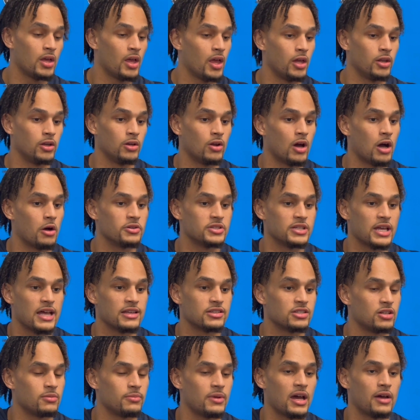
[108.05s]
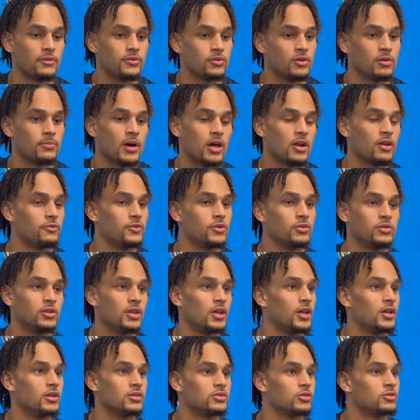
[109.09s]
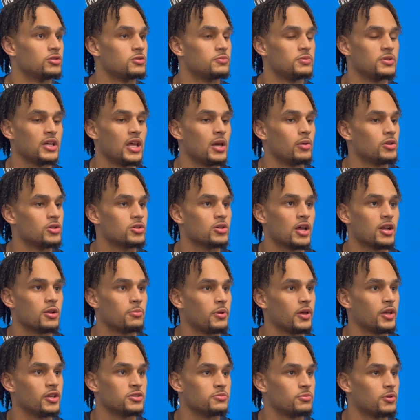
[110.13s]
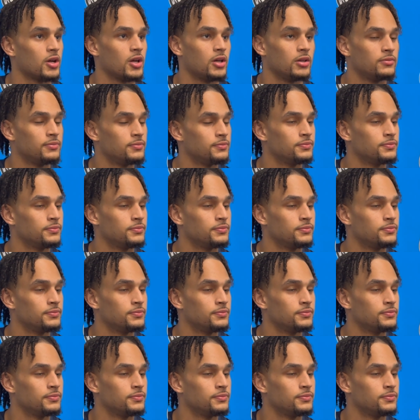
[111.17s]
And, you know, I was asking him after about a few things, so just being able to try to pick his brain.